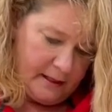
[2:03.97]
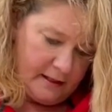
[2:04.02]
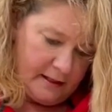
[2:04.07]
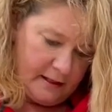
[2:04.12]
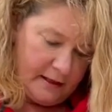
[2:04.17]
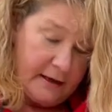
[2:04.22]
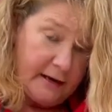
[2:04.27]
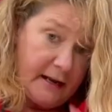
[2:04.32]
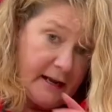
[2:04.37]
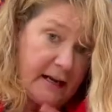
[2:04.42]

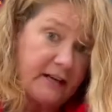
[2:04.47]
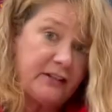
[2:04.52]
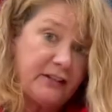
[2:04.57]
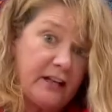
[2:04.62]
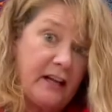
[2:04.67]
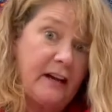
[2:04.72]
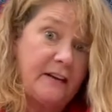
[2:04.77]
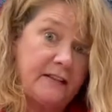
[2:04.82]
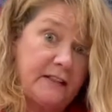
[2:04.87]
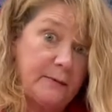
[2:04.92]
It actually
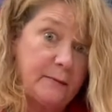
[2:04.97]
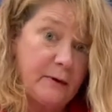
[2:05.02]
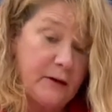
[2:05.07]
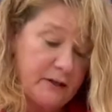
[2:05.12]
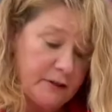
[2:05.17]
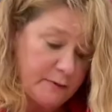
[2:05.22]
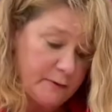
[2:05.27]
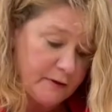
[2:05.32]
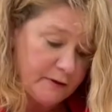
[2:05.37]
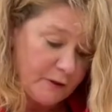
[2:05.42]
has some
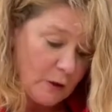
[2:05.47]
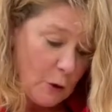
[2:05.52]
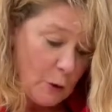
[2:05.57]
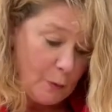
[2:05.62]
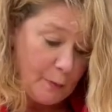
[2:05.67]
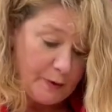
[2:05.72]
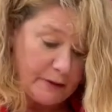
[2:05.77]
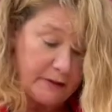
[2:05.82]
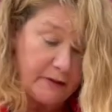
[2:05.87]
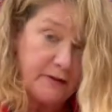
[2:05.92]
marshmallows
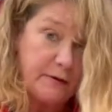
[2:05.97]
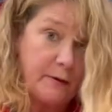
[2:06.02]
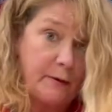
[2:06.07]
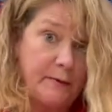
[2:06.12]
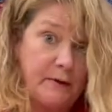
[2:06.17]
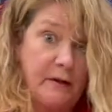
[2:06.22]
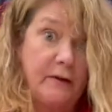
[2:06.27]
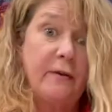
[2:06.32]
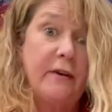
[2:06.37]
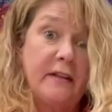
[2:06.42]
open, so I'm
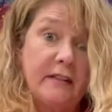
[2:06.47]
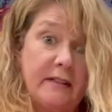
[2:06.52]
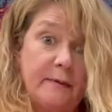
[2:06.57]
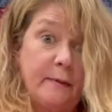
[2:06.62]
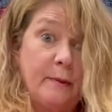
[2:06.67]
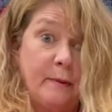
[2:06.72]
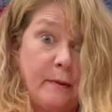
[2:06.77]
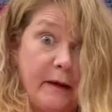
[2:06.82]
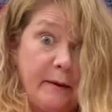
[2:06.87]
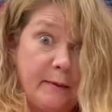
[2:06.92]
gonna go get some
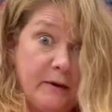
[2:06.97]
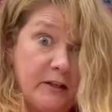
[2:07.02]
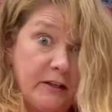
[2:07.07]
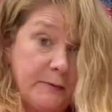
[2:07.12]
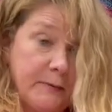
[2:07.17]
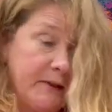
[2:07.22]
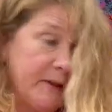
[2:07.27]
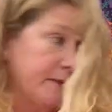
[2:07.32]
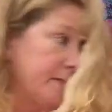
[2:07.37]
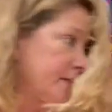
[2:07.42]
of my
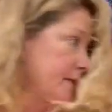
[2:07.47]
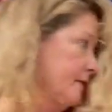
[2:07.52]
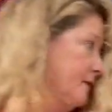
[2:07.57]
marshmallows.